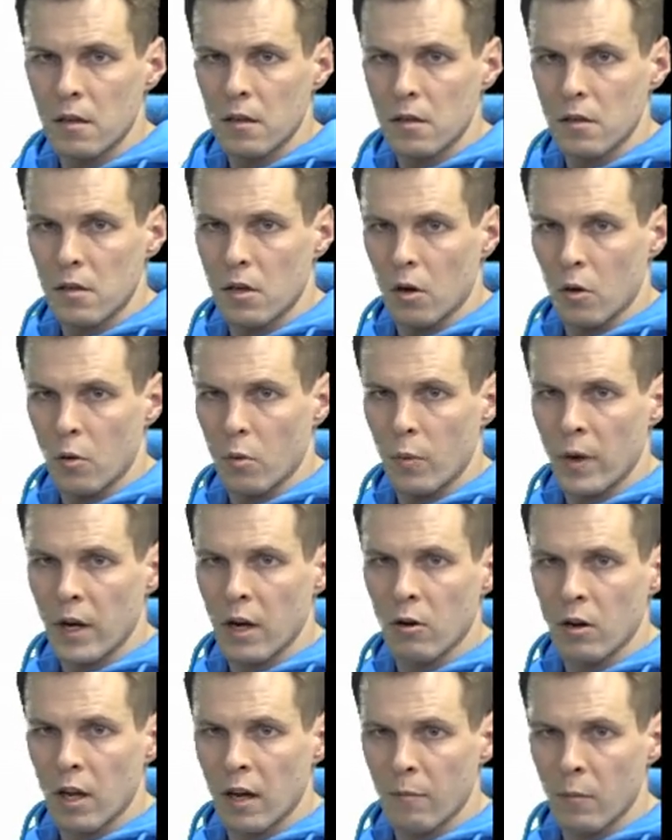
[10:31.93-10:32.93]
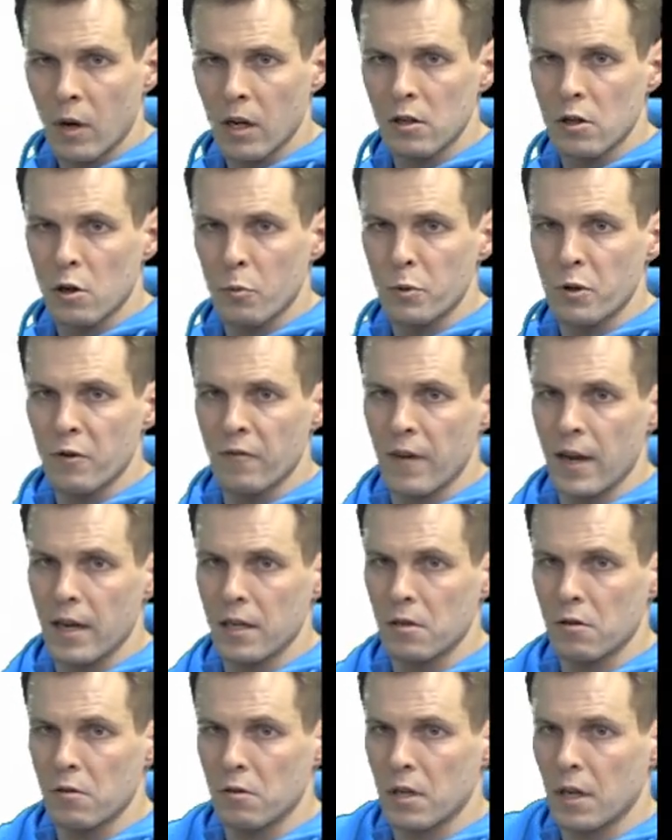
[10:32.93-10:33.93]
So we don't have much
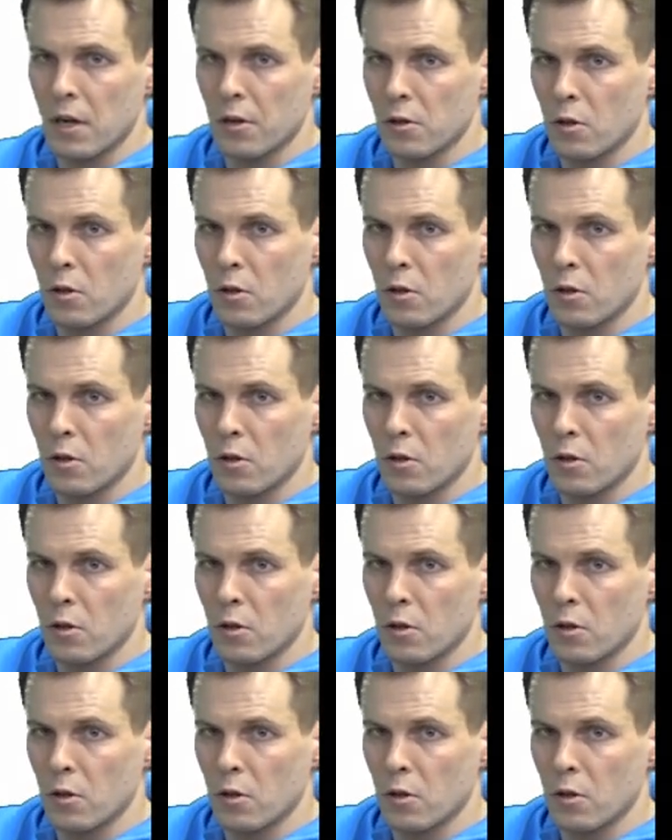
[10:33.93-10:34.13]
observations here,